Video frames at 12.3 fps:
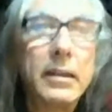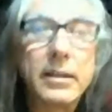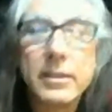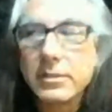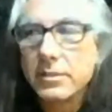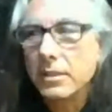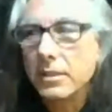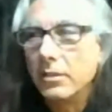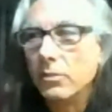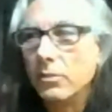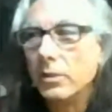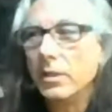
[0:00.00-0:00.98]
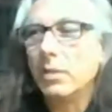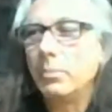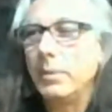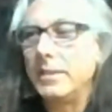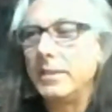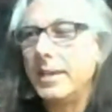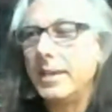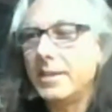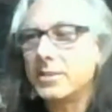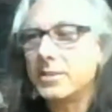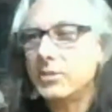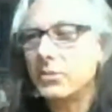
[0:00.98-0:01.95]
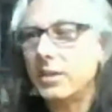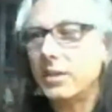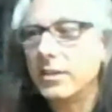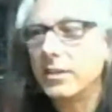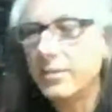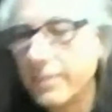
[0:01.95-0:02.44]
because, we all pay taxes, right?